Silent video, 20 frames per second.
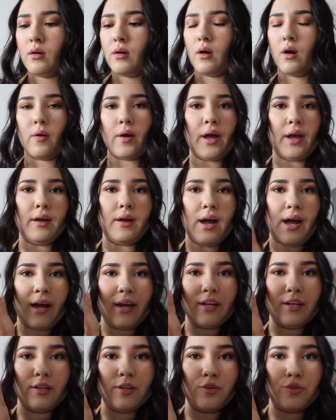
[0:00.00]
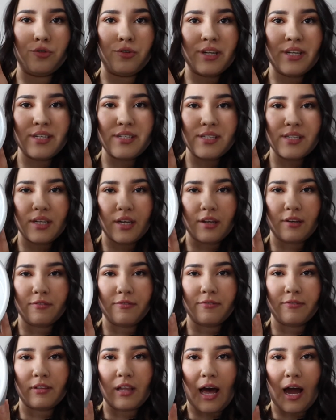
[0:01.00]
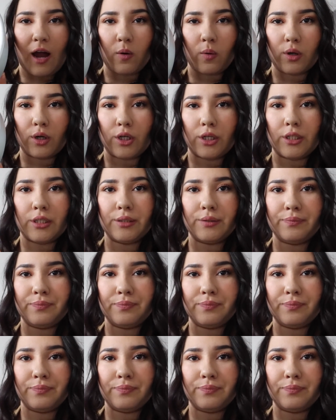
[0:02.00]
Okay, I greased and floured